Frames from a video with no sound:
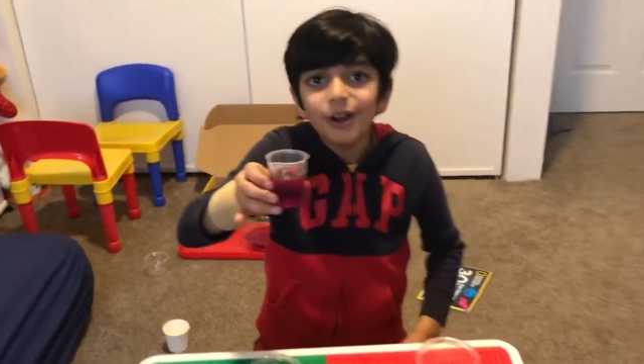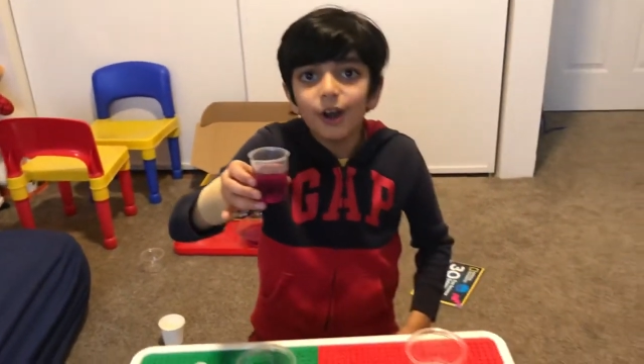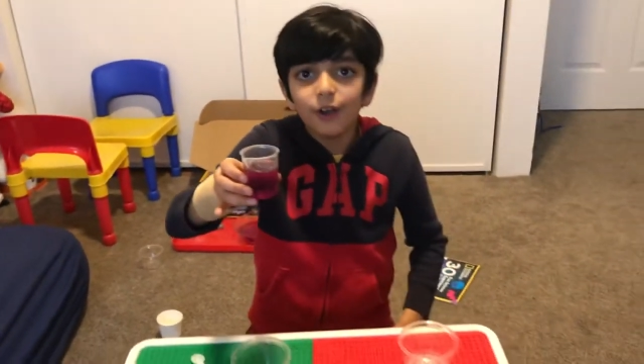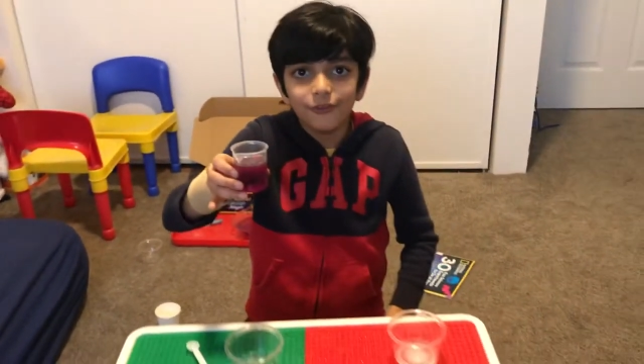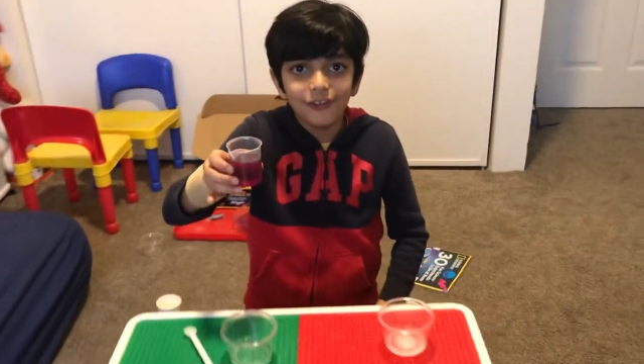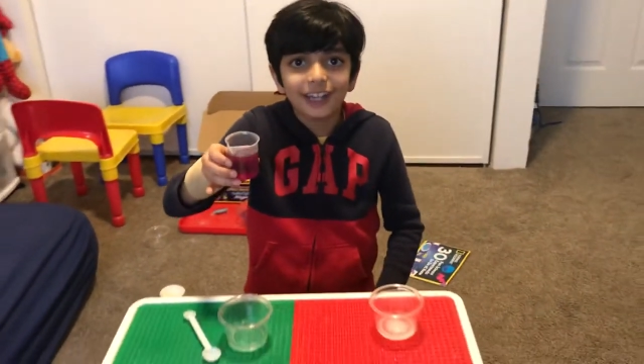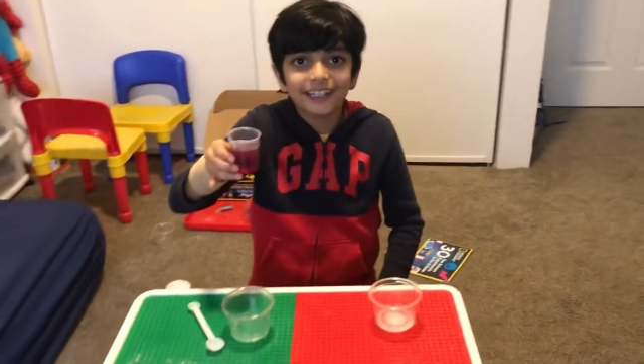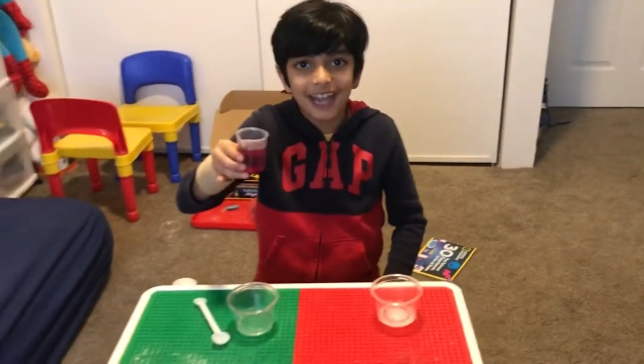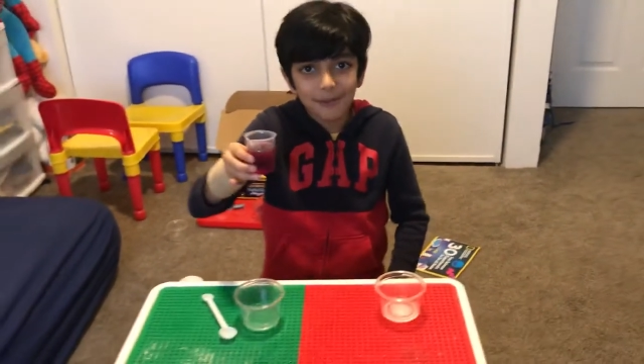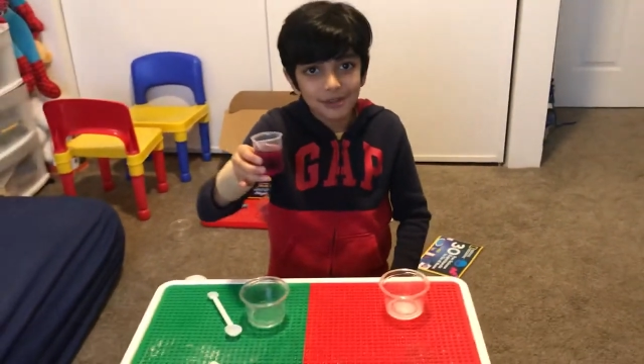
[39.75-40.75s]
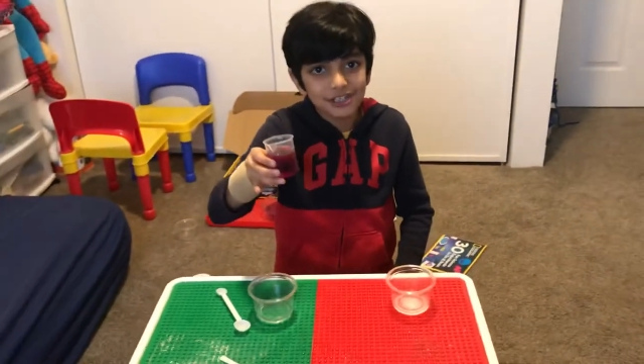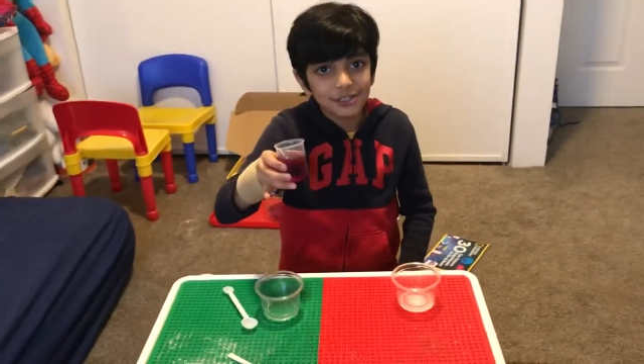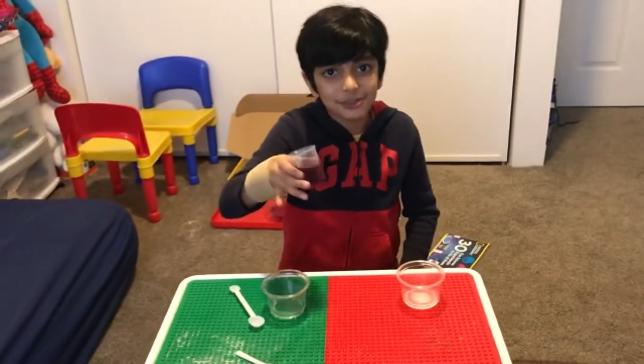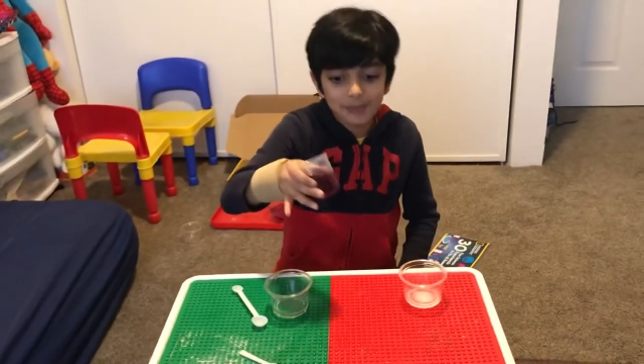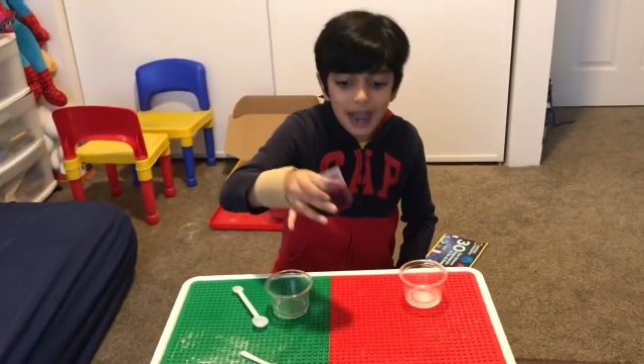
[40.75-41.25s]
of red
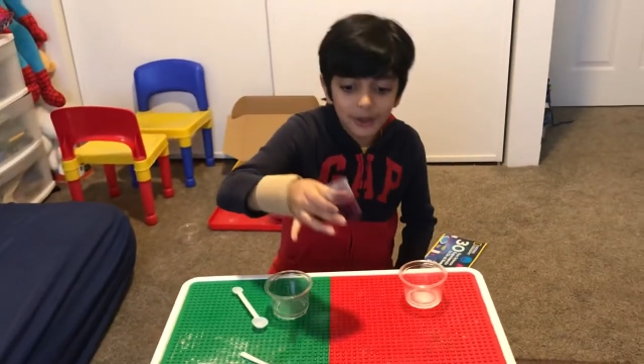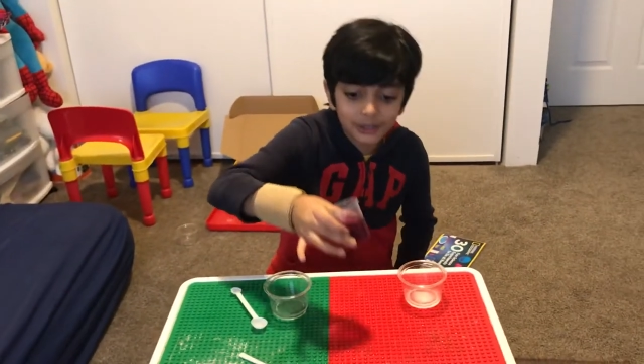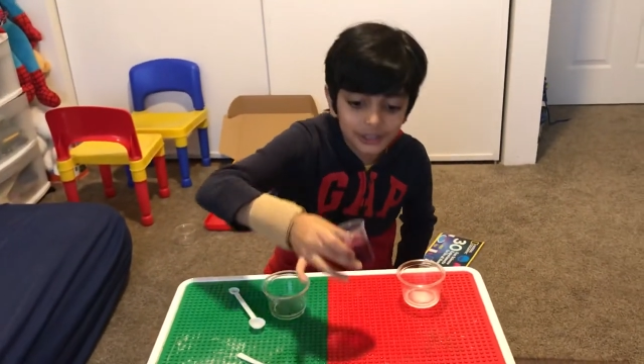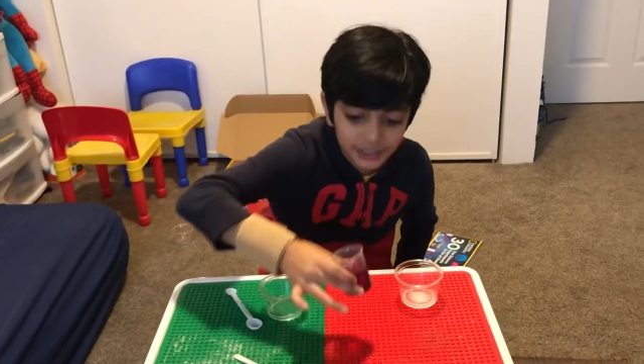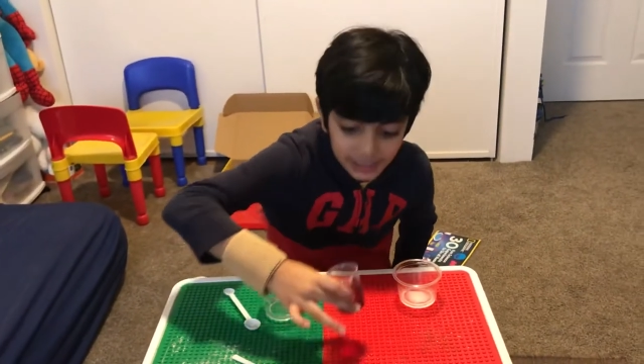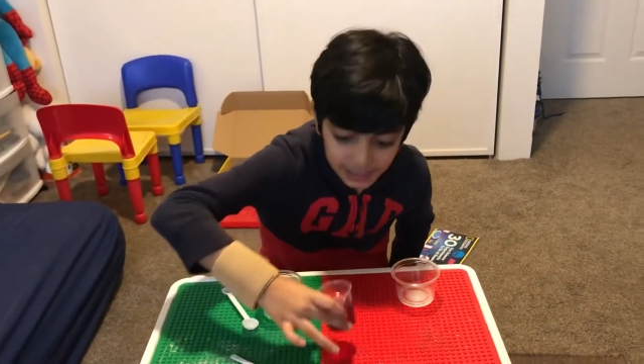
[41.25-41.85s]
cabbage powder